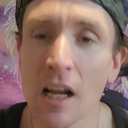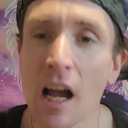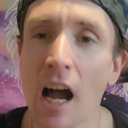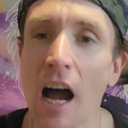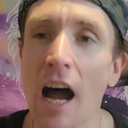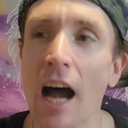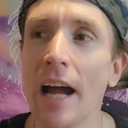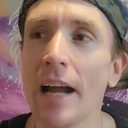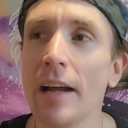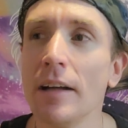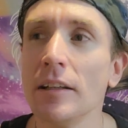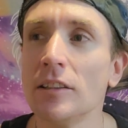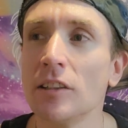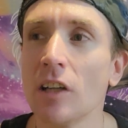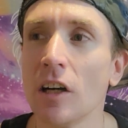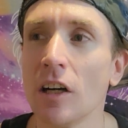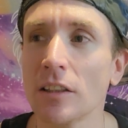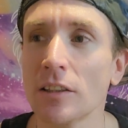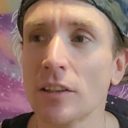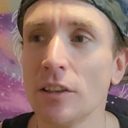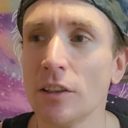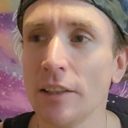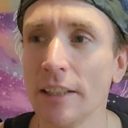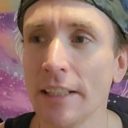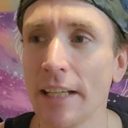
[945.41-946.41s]
I
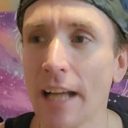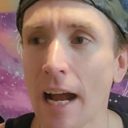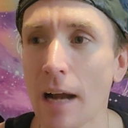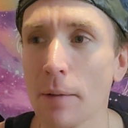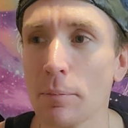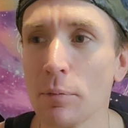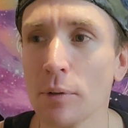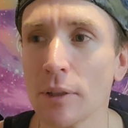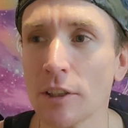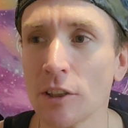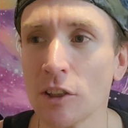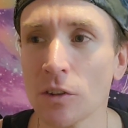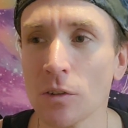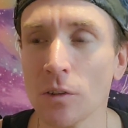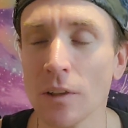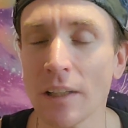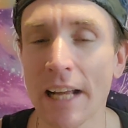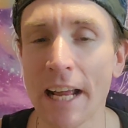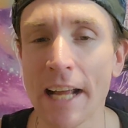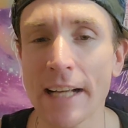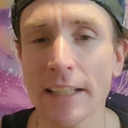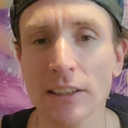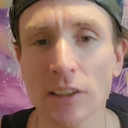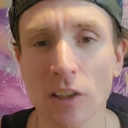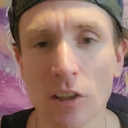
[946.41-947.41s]
talked to the Aboriginal
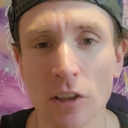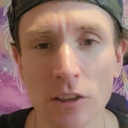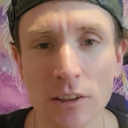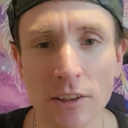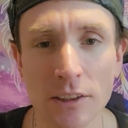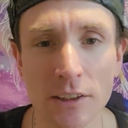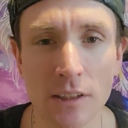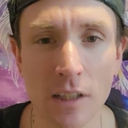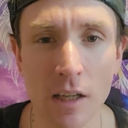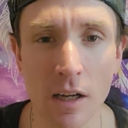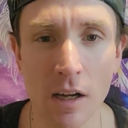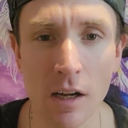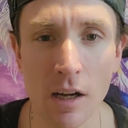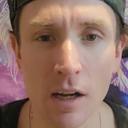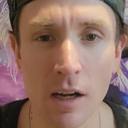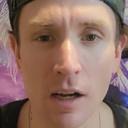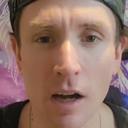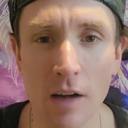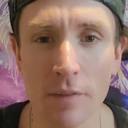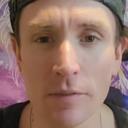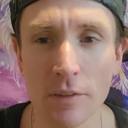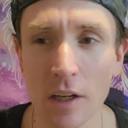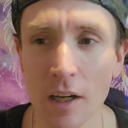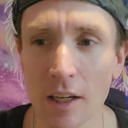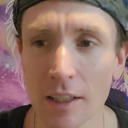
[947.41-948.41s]
liaisons
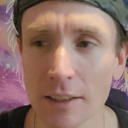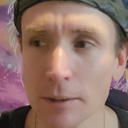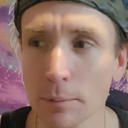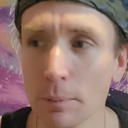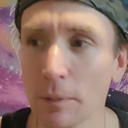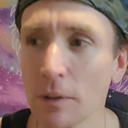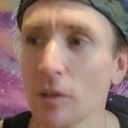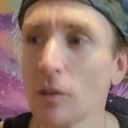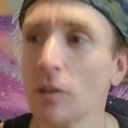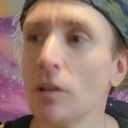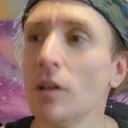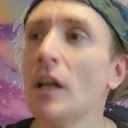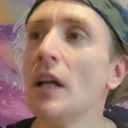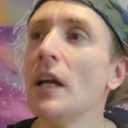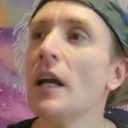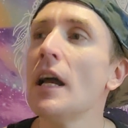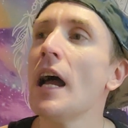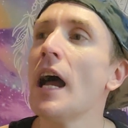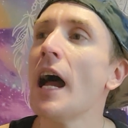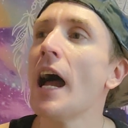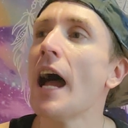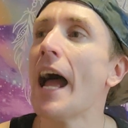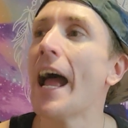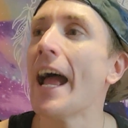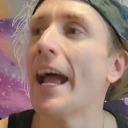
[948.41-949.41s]
of the hospital,
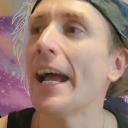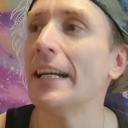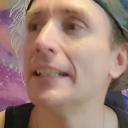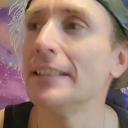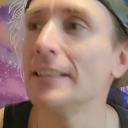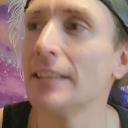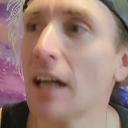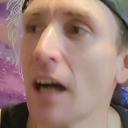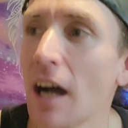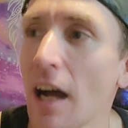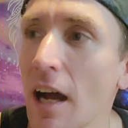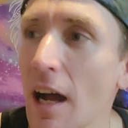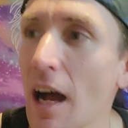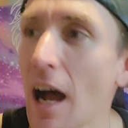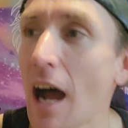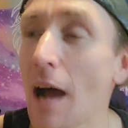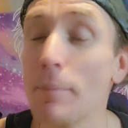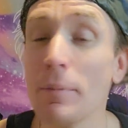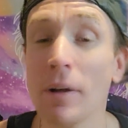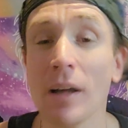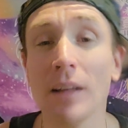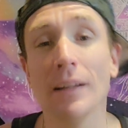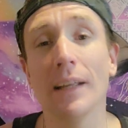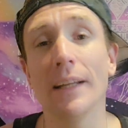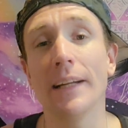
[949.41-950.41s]
and I'm
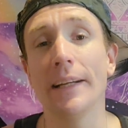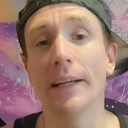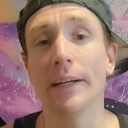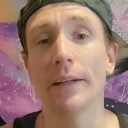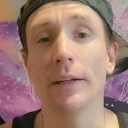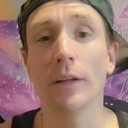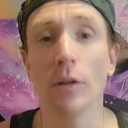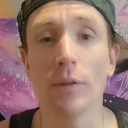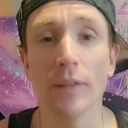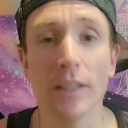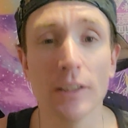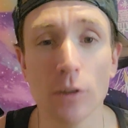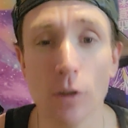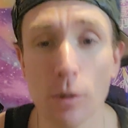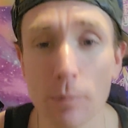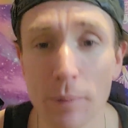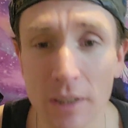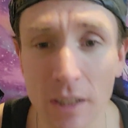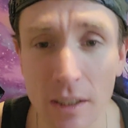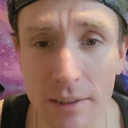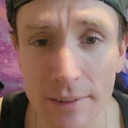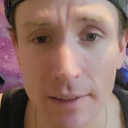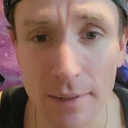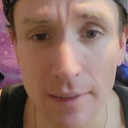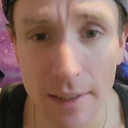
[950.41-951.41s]
not letting it go. They told me
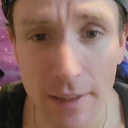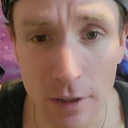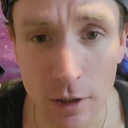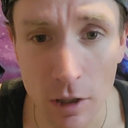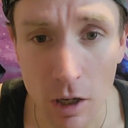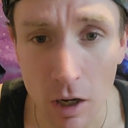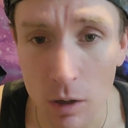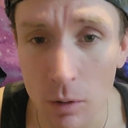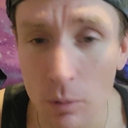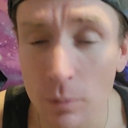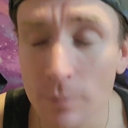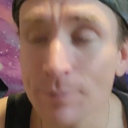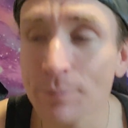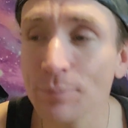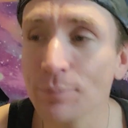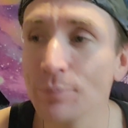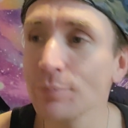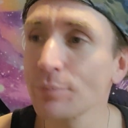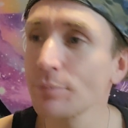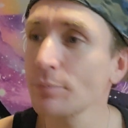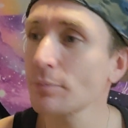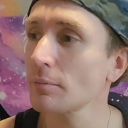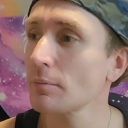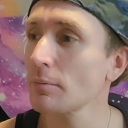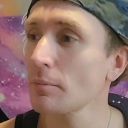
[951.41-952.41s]
not to let it go
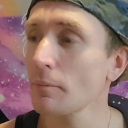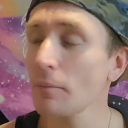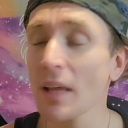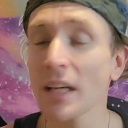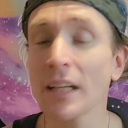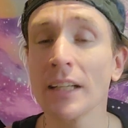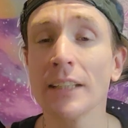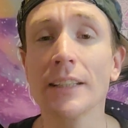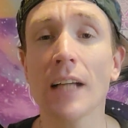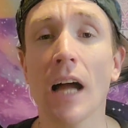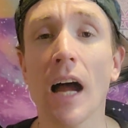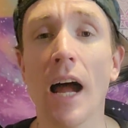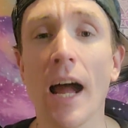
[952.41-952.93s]
because